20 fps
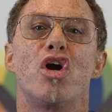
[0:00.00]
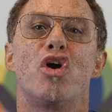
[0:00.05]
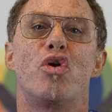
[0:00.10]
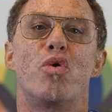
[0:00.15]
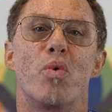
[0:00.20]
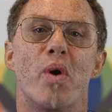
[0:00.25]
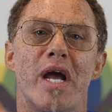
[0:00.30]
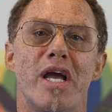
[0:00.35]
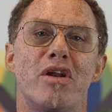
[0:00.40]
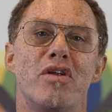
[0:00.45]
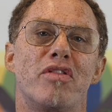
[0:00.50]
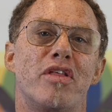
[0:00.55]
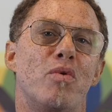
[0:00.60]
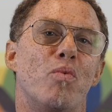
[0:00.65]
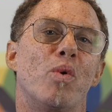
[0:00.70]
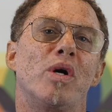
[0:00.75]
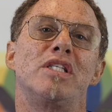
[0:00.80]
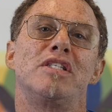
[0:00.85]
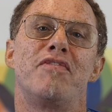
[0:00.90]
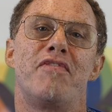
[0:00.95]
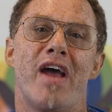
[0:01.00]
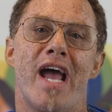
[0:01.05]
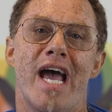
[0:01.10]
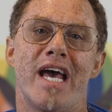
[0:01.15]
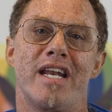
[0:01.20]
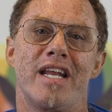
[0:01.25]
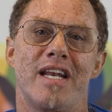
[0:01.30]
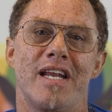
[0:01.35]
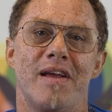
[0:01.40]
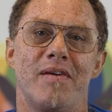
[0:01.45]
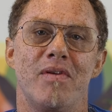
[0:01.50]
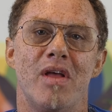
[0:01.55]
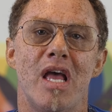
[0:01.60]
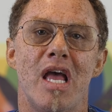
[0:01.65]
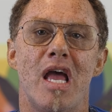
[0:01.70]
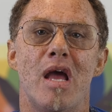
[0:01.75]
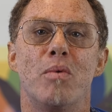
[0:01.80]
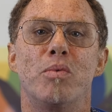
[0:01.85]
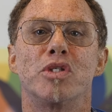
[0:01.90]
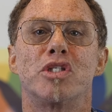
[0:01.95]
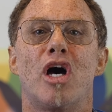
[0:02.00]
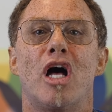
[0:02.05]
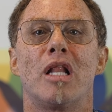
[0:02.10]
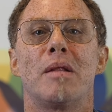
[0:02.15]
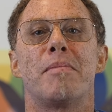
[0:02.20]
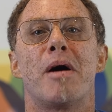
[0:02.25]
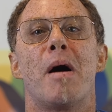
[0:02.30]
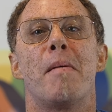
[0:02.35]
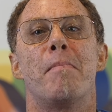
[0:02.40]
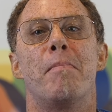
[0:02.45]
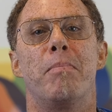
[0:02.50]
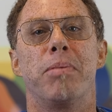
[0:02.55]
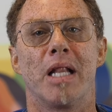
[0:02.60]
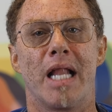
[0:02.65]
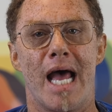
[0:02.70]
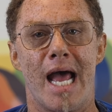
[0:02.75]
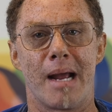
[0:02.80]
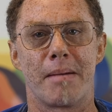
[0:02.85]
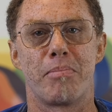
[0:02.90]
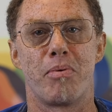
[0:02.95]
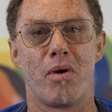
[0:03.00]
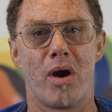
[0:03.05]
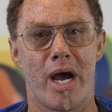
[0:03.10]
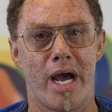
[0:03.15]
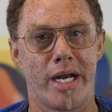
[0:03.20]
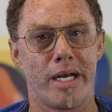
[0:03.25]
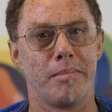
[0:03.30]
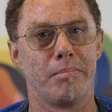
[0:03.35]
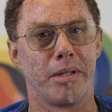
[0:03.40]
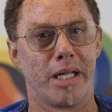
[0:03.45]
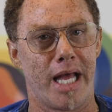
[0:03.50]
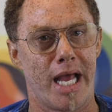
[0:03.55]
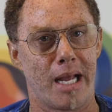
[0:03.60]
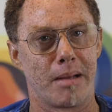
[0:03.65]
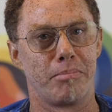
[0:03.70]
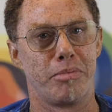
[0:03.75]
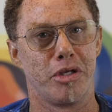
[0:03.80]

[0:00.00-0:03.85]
greater than one's vanity. It was all about black pride and black